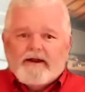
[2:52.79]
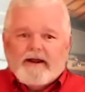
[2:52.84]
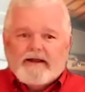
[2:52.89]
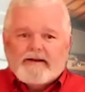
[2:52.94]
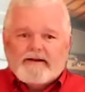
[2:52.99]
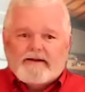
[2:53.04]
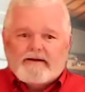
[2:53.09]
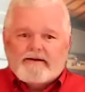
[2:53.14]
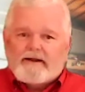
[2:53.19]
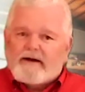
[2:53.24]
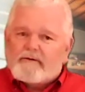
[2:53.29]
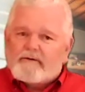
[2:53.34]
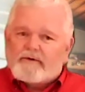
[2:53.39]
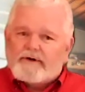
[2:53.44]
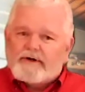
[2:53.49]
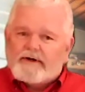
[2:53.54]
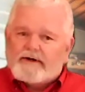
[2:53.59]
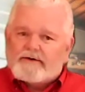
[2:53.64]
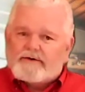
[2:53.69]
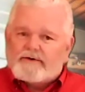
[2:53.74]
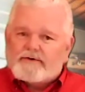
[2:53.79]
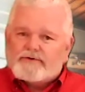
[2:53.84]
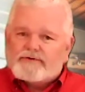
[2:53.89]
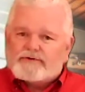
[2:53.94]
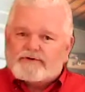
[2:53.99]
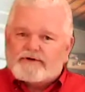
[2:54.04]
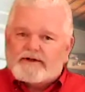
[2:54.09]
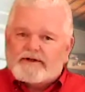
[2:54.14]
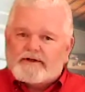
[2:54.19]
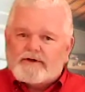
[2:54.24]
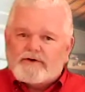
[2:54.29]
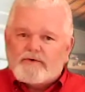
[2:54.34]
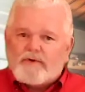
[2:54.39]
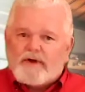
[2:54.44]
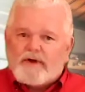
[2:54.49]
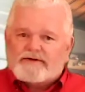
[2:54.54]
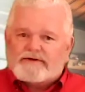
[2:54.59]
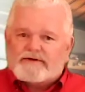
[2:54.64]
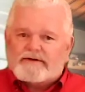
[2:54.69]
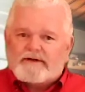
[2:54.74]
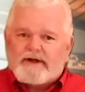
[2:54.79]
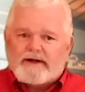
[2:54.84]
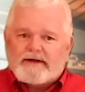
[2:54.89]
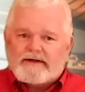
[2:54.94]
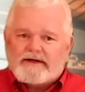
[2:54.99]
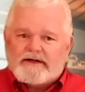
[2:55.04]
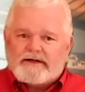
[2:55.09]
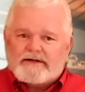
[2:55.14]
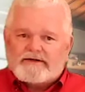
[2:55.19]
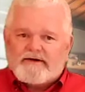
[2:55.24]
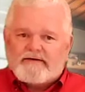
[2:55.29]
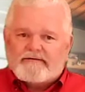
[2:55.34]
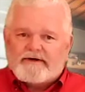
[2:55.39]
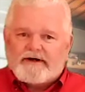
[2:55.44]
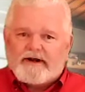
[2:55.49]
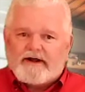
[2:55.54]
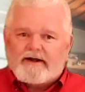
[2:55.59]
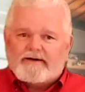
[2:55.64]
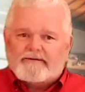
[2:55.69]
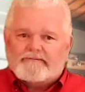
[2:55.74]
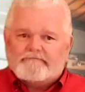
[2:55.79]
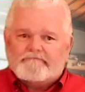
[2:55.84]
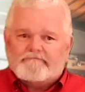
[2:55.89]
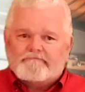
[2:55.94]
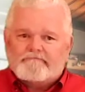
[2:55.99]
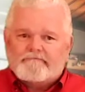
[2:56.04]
and then they were introduced in the US in 1979.